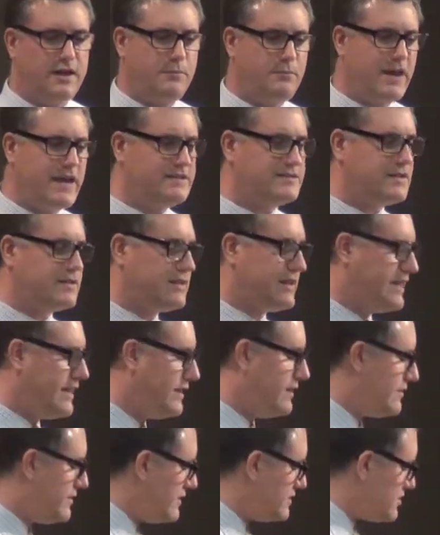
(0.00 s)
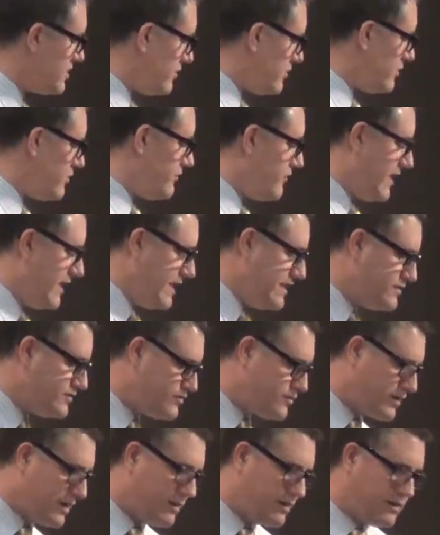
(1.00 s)
Basically, the children of
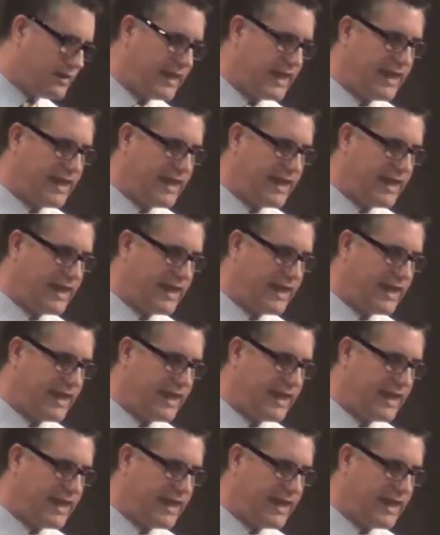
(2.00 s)
Israel